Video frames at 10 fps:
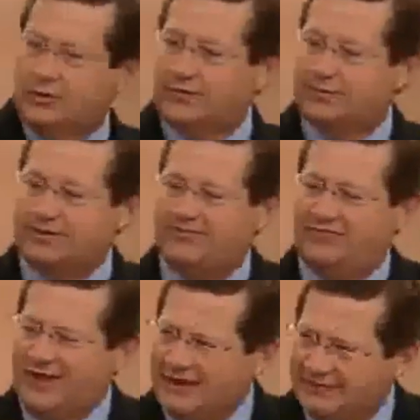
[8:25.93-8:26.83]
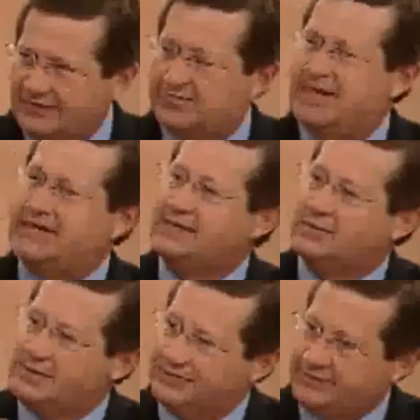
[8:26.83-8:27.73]
Even though you've been faithful in
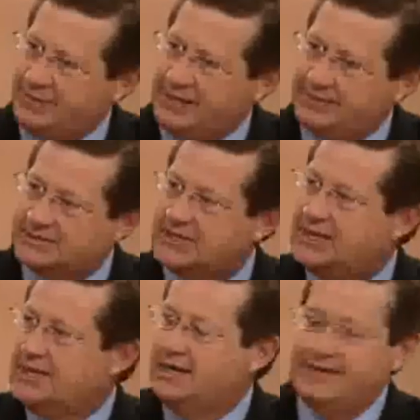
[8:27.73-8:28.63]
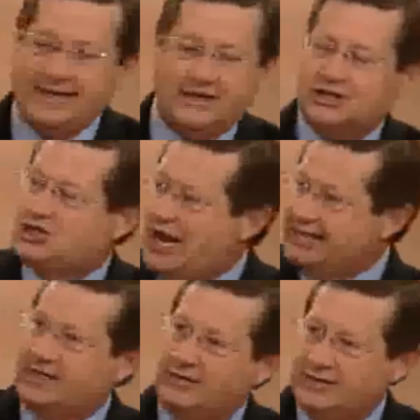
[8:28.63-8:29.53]
making your monthly payments, they can
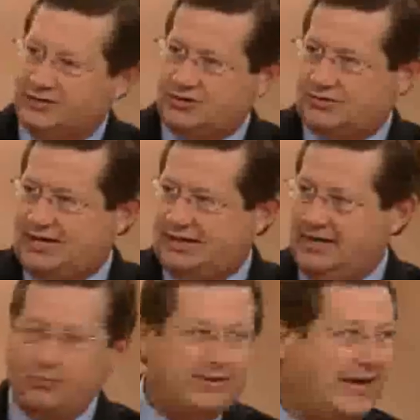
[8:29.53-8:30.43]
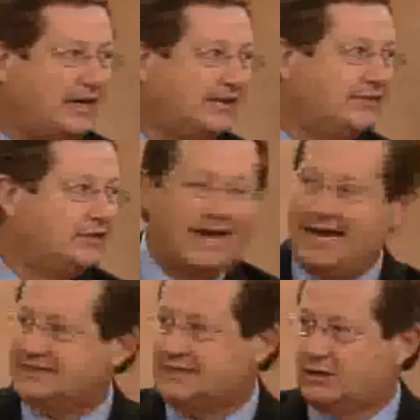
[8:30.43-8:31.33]
jack your interest rate up without
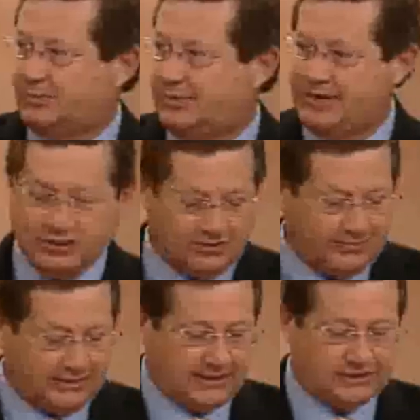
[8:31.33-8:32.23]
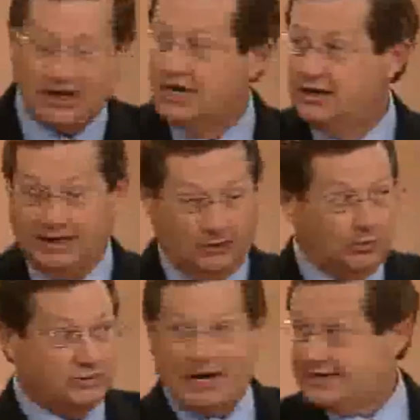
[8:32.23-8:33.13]
even asking your permission, because
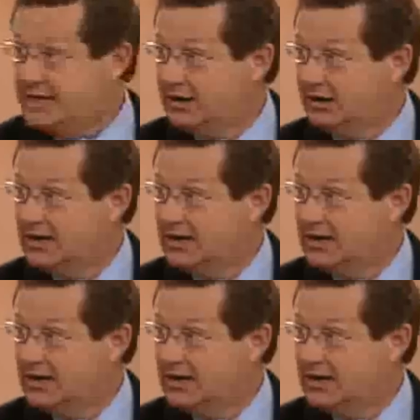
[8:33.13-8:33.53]
it was right